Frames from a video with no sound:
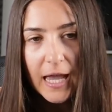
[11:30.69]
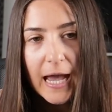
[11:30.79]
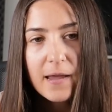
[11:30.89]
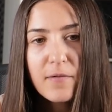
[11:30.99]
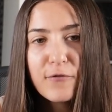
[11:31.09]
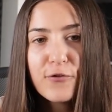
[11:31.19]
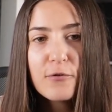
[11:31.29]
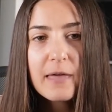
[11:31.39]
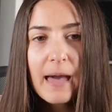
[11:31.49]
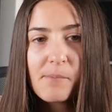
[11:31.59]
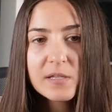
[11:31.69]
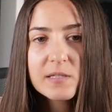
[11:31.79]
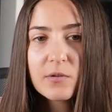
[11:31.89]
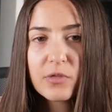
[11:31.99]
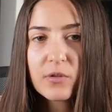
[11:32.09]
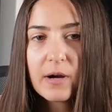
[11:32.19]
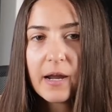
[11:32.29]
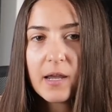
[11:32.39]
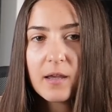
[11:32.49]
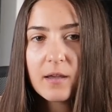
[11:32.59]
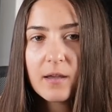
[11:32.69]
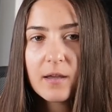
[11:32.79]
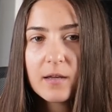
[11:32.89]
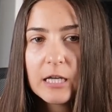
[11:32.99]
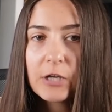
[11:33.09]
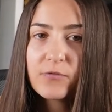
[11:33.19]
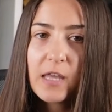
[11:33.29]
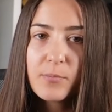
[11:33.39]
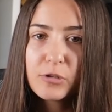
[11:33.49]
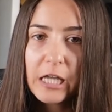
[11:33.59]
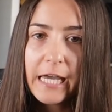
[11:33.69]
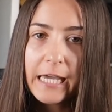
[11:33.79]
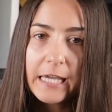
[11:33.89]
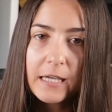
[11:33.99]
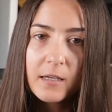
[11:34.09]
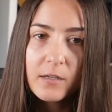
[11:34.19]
I have a few gambits to try if they play